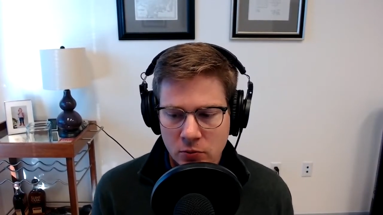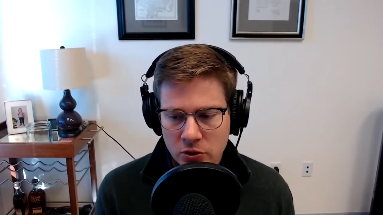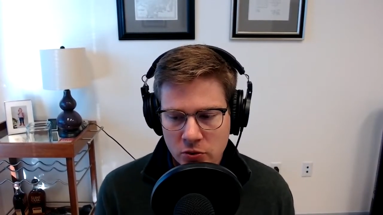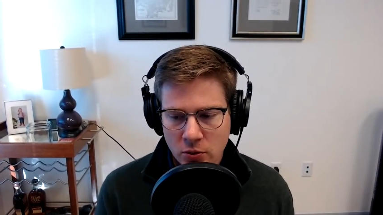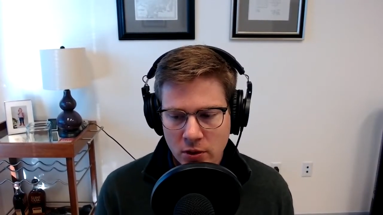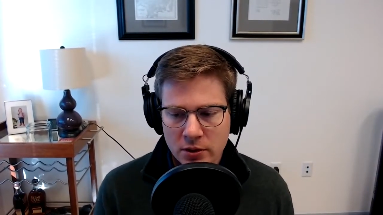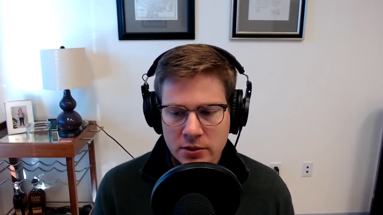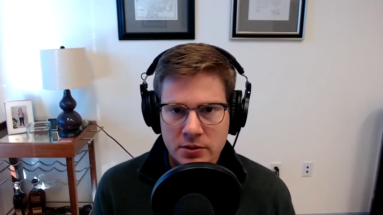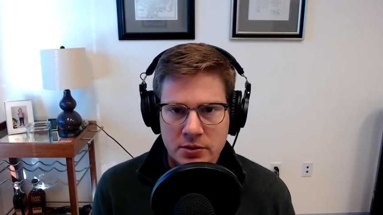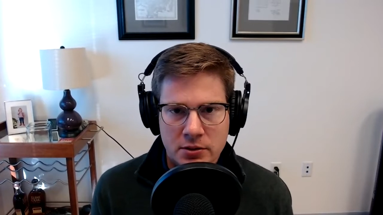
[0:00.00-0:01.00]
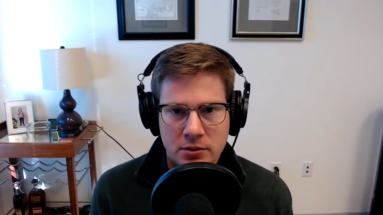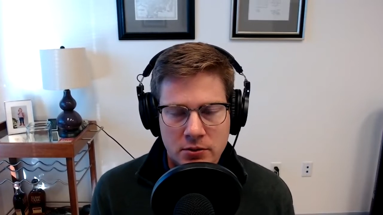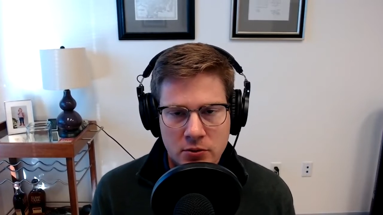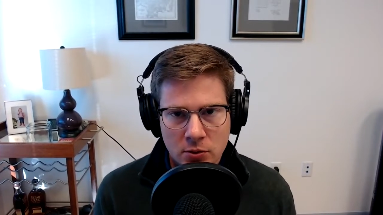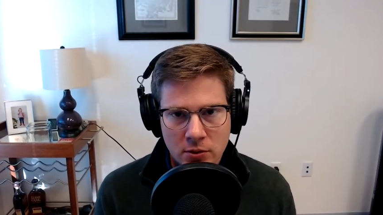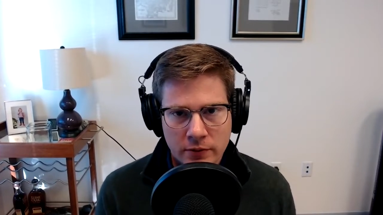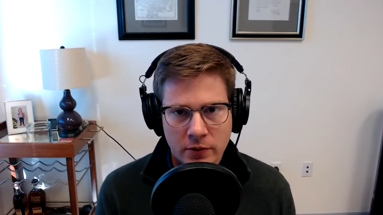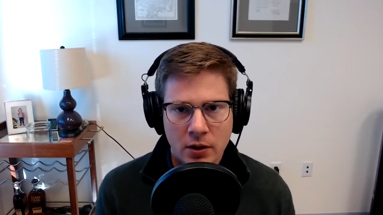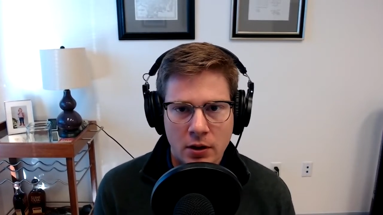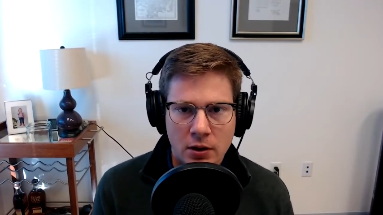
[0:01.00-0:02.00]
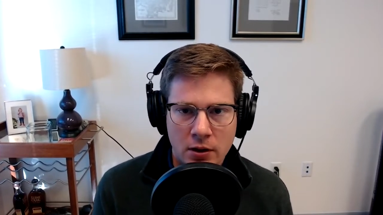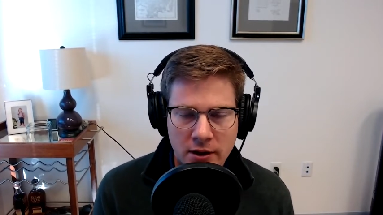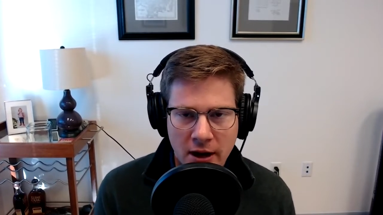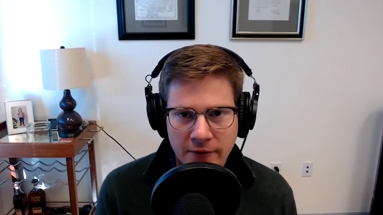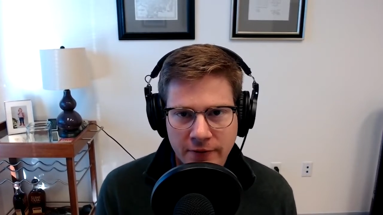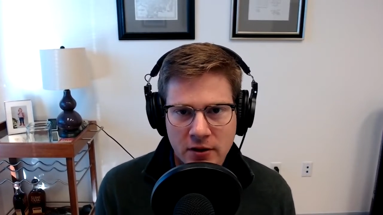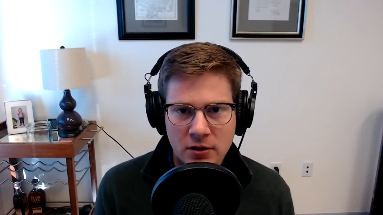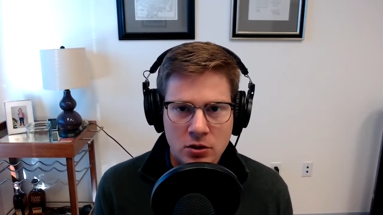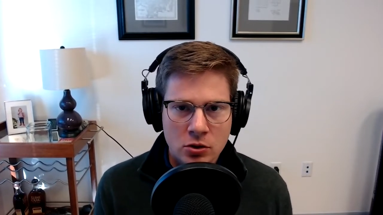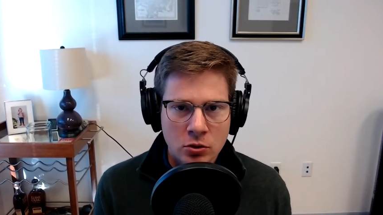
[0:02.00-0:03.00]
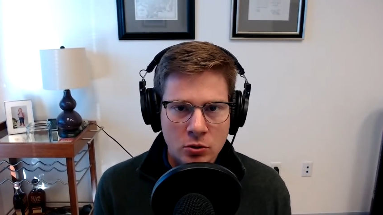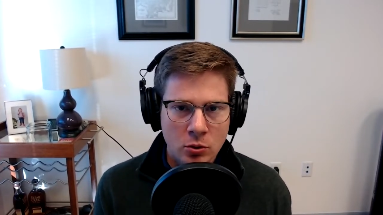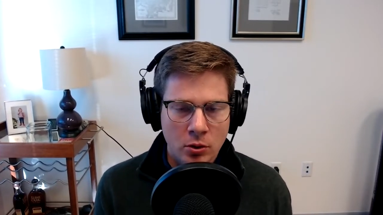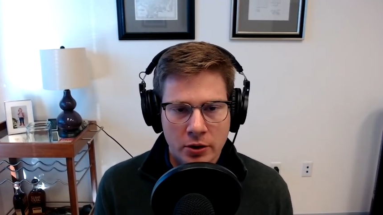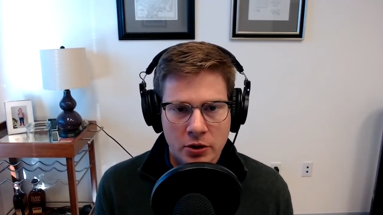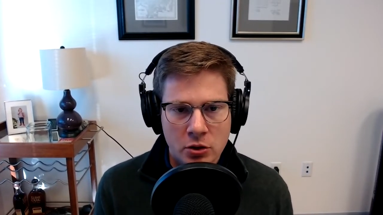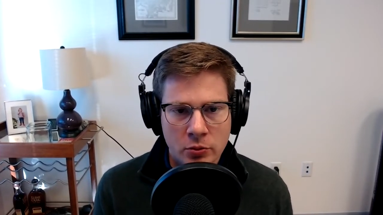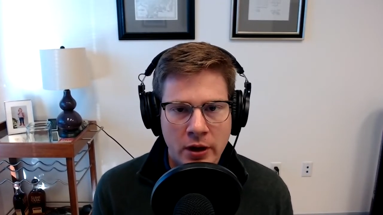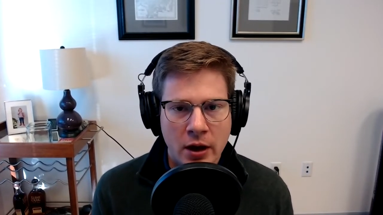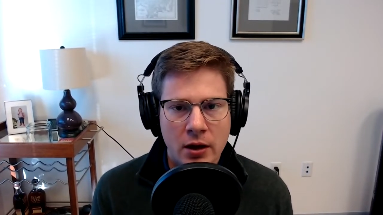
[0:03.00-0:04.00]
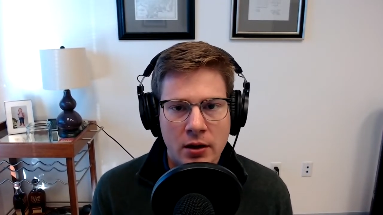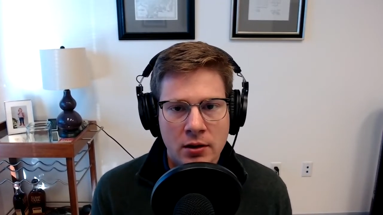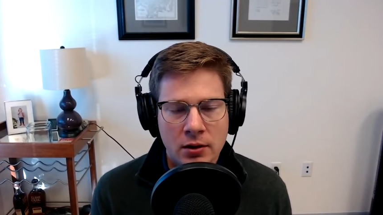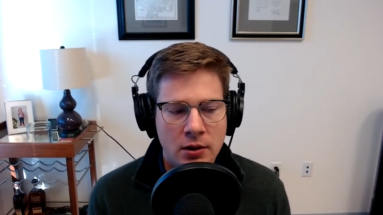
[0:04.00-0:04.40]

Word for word: which was sort of uh, a, an FAQ or a Q&A.